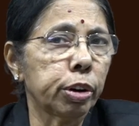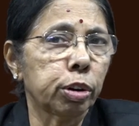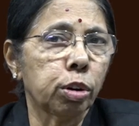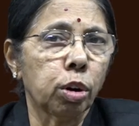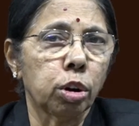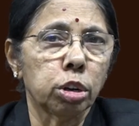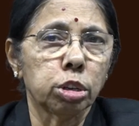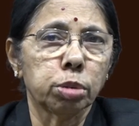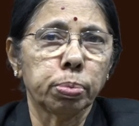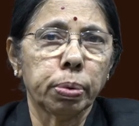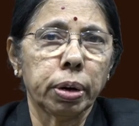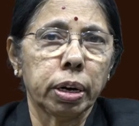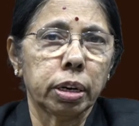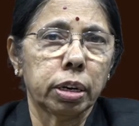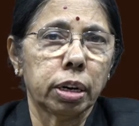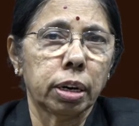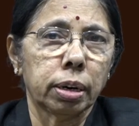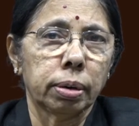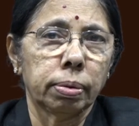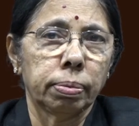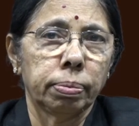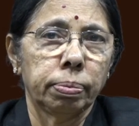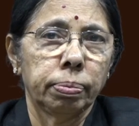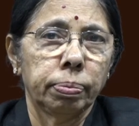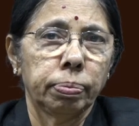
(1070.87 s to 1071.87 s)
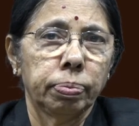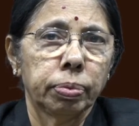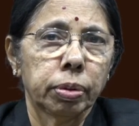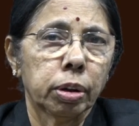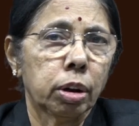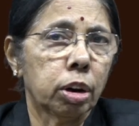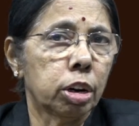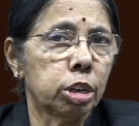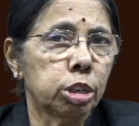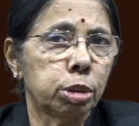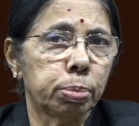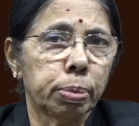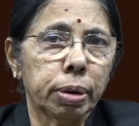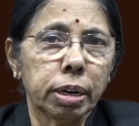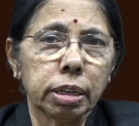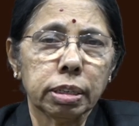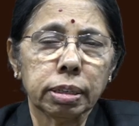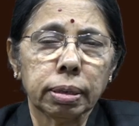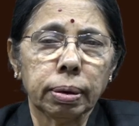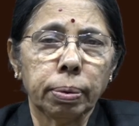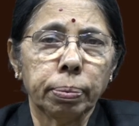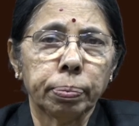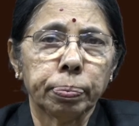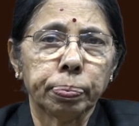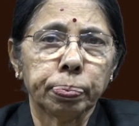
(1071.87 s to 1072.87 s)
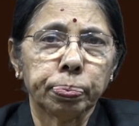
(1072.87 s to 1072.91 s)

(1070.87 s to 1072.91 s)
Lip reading: conspiracy.